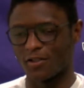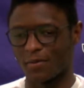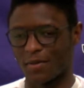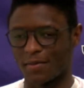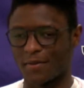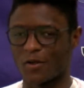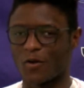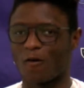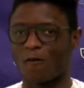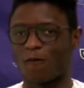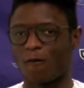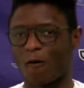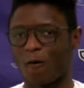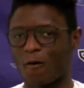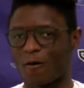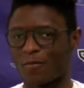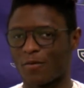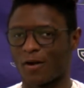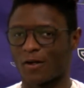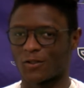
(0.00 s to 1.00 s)
me go
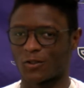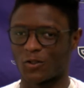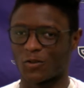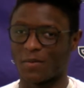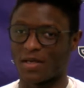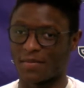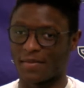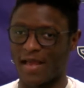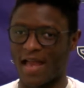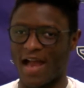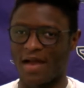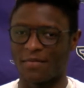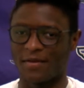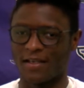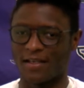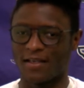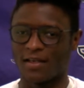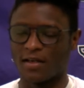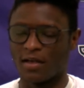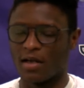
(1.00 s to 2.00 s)
forward, but also to make me
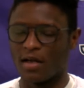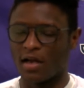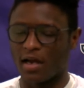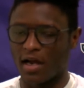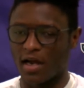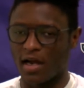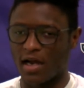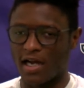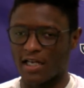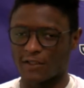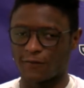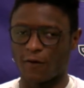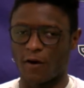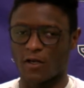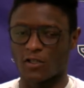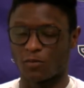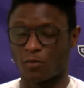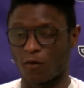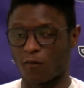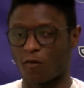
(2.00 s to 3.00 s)
happy. As far
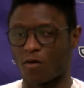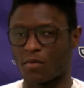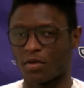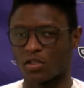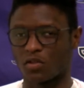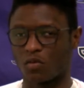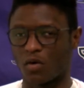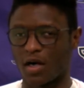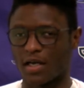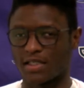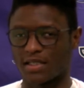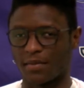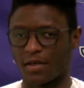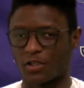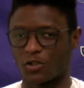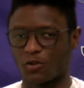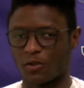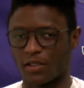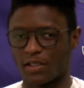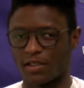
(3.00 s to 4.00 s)
as performance wise, I'm
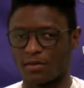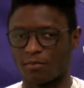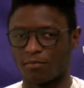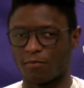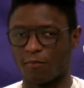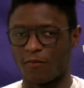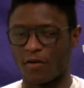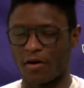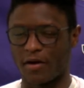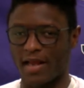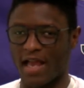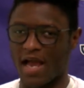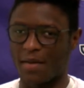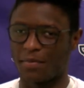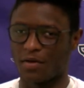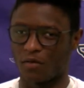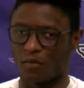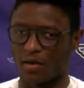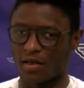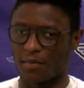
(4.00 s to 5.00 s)
actually very
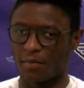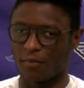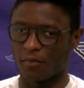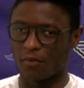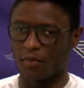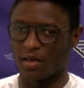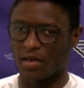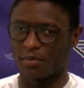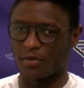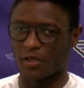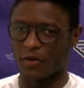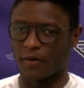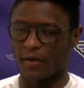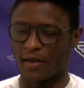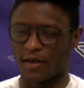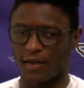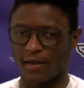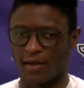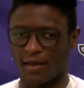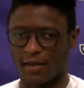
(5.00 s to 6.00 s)
happy with what I'm
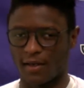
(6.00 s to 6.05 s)
doing.